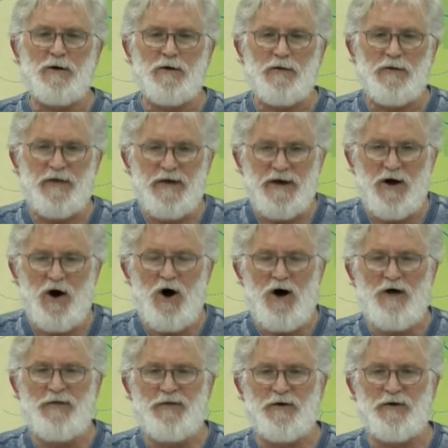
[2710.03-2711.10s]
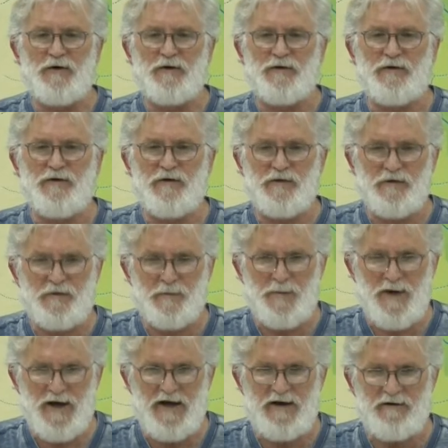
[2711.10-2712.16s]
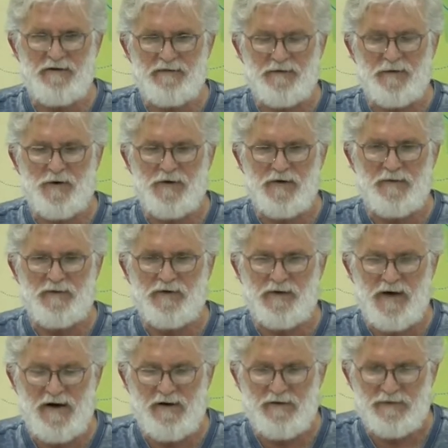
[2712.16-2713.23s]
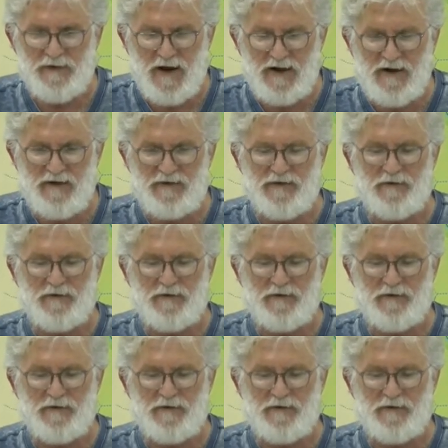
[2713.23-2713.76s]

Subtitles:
the authors to speak for themselves. Now listen,